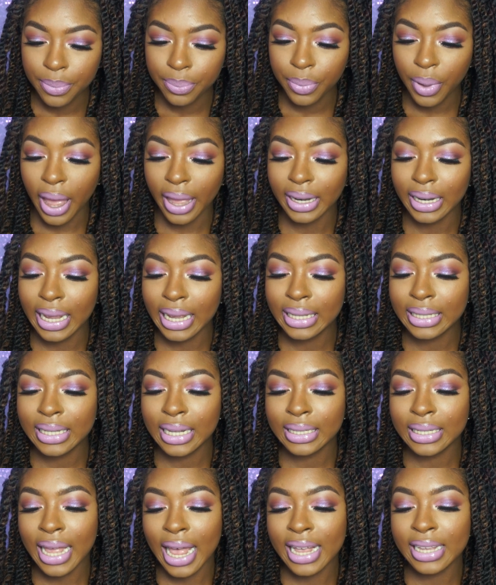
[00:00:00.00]
But it
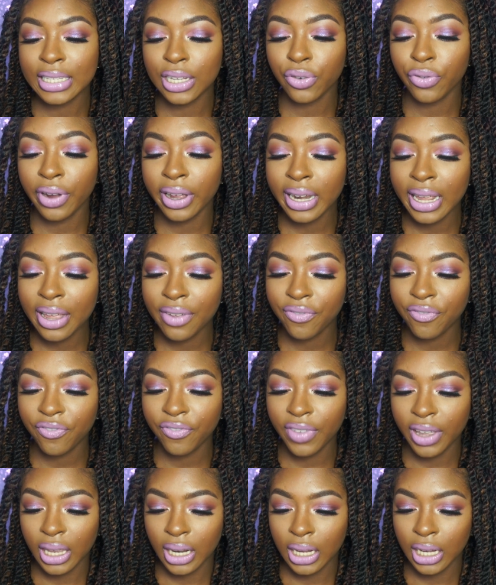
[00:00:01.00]
says it has a radiant
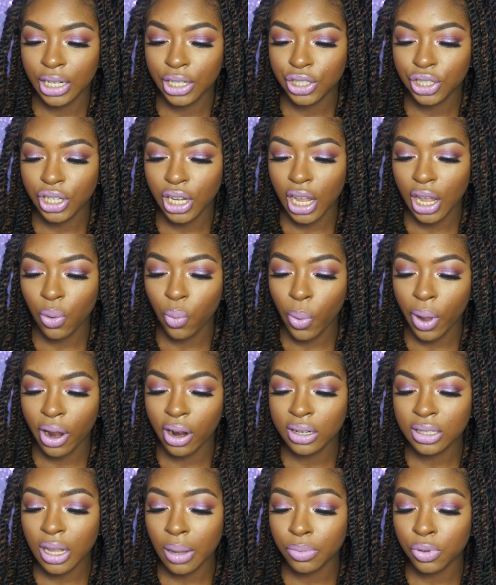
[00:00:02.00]
finish, it
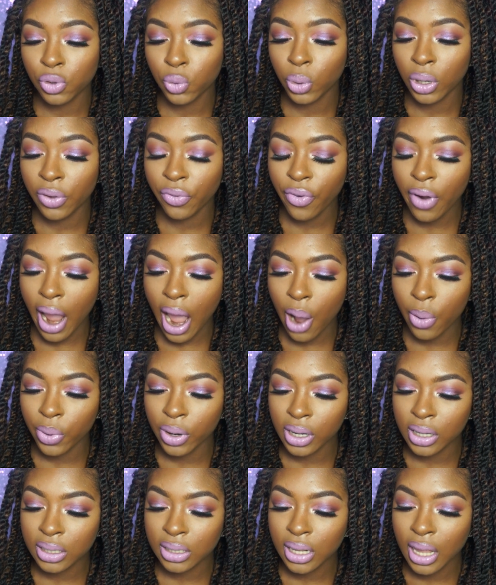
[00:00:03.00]
wears up to 24
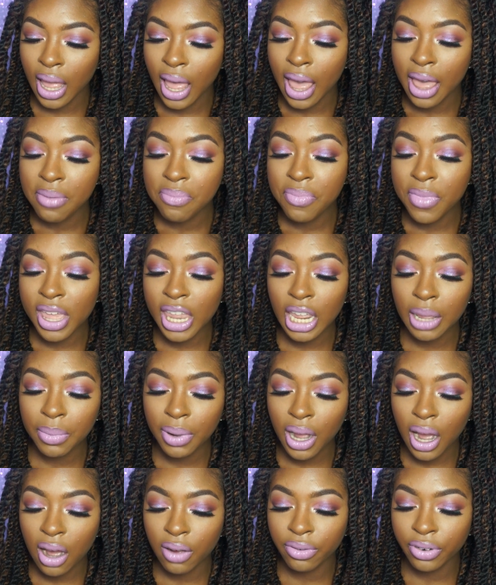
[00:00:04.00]
hours, medium
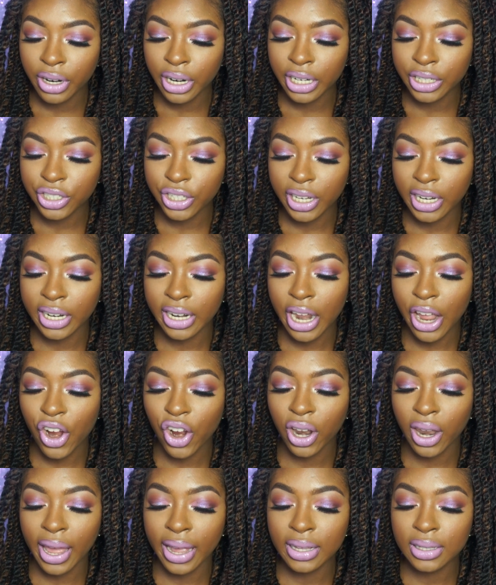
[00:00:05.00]
coverage, and an
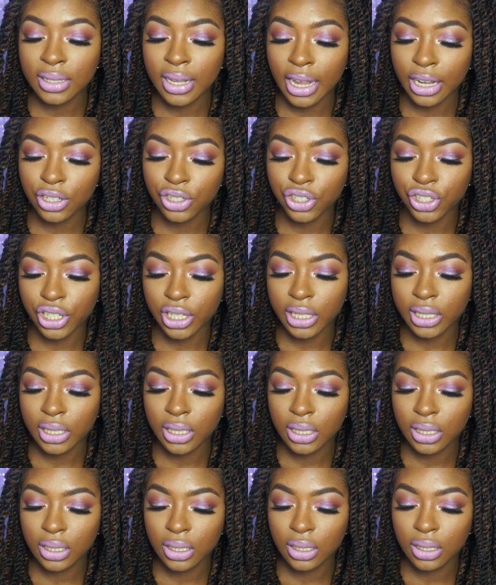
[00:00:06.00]
air-like texture.
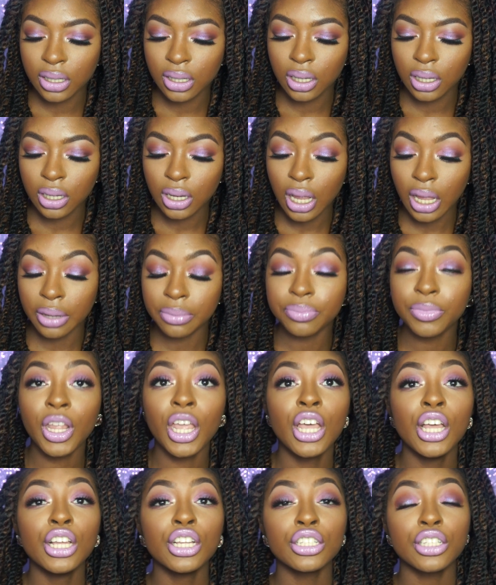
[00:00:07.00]

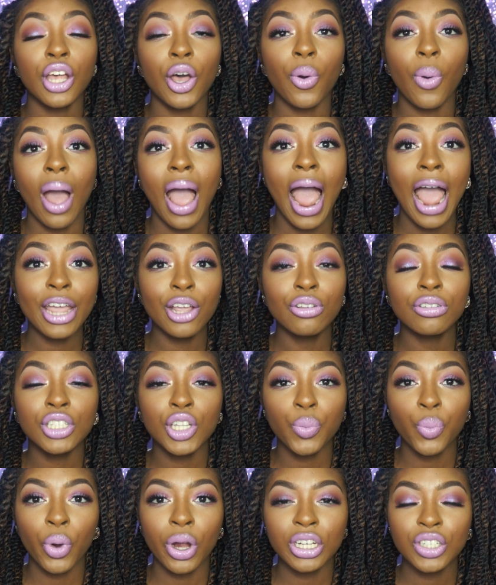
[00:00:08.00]
So I used
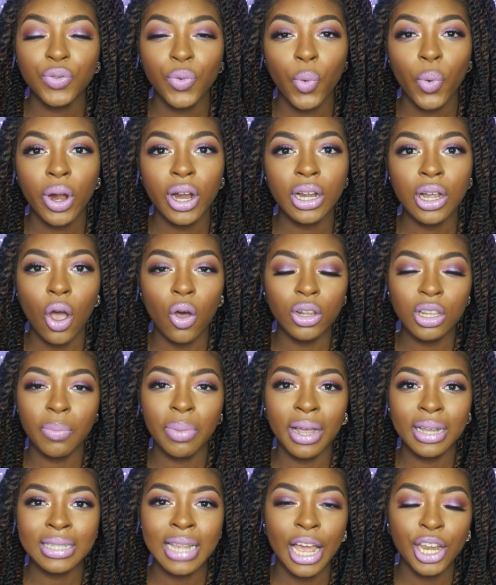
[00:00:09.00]
a brush for it only
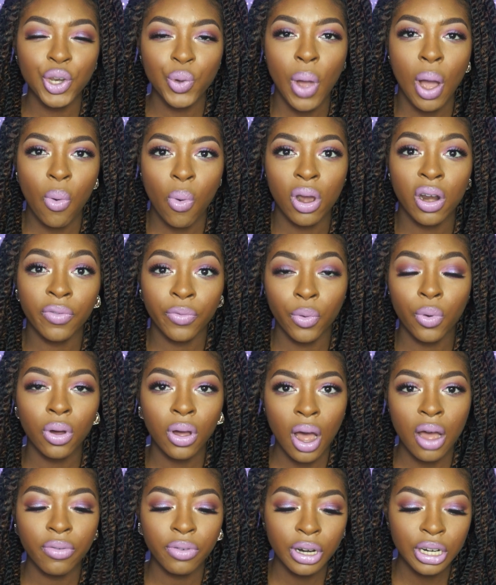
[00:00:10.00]
because I knew I wanted full
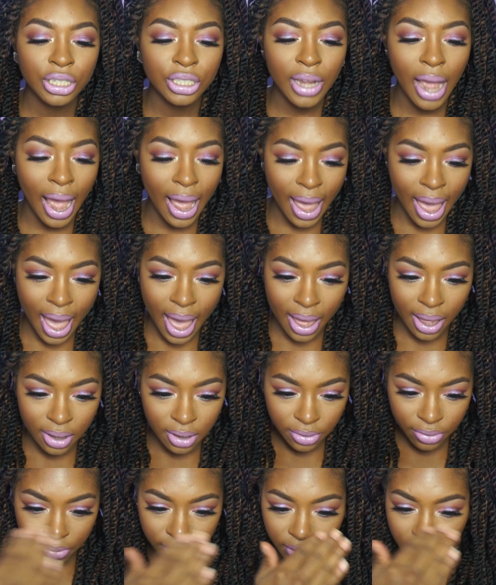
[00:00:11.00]
coverage. I
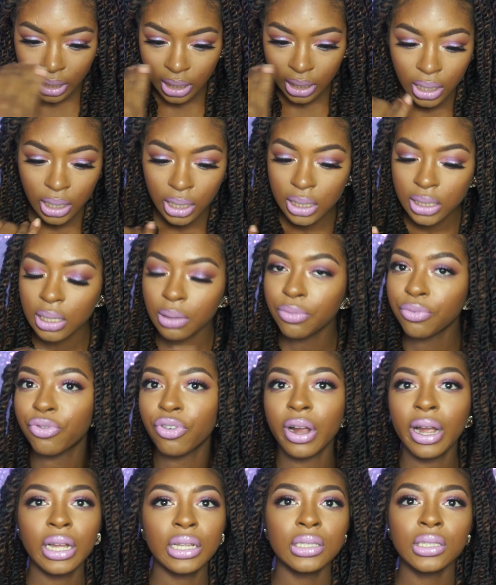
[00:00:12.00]
have some
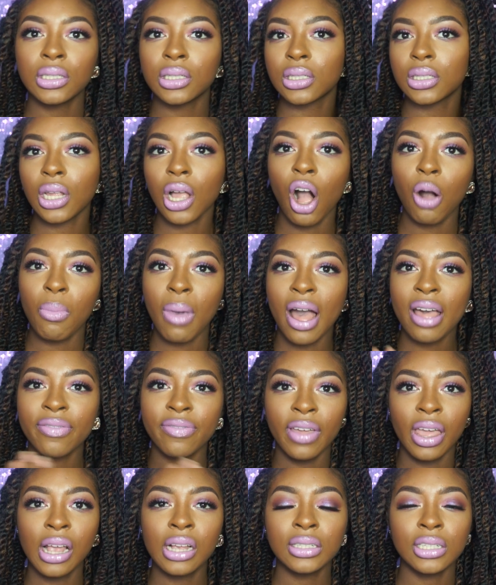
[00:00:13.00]
friends on my
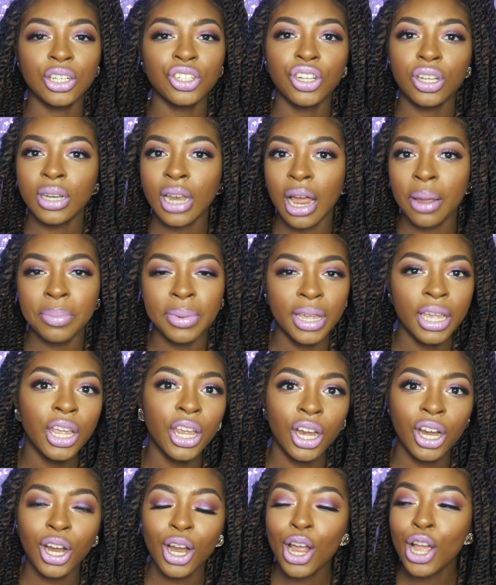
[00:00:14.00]
face that should not be
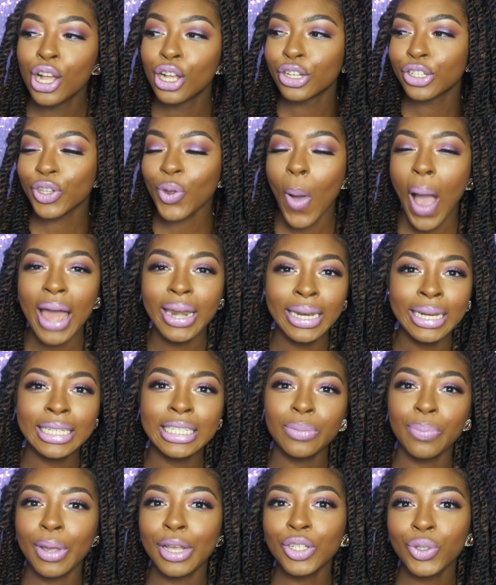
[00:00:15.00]
here, so I needed
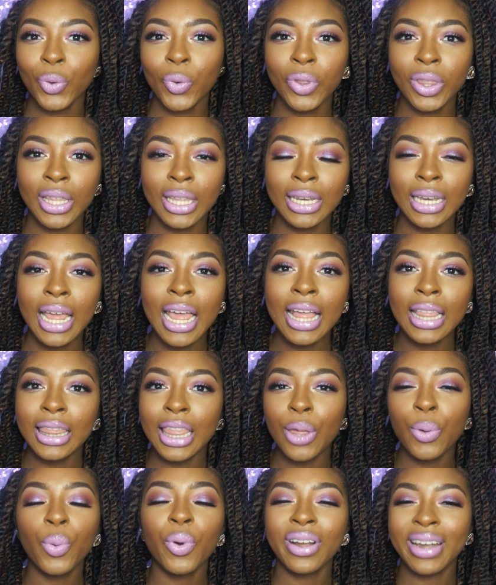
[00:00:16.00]
to make sure that
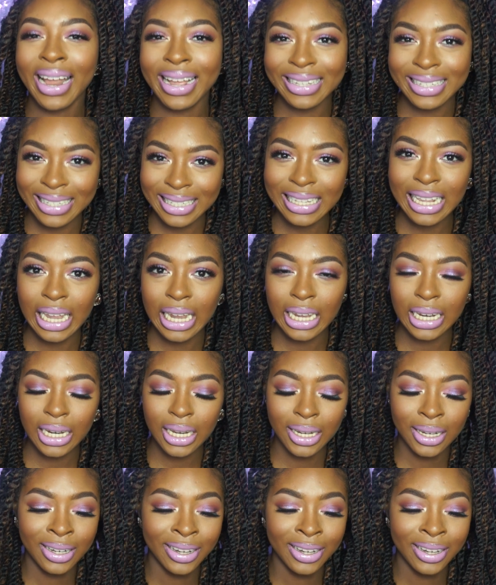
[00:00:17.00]
they were not seen.